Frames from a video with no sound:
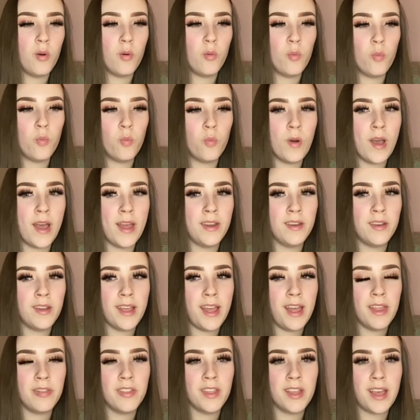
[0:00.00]
when I had
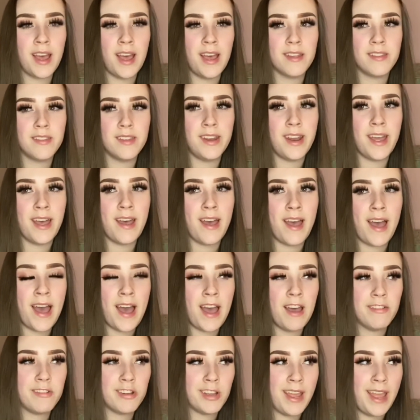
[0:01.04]
the gas and air
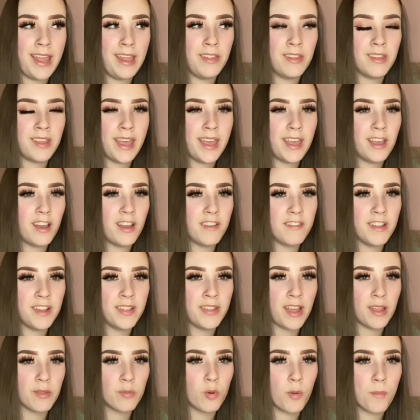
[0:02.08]
after I ate the cake, I think
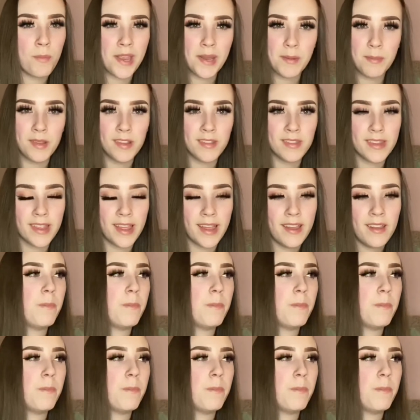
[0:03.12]
that's what made me sick.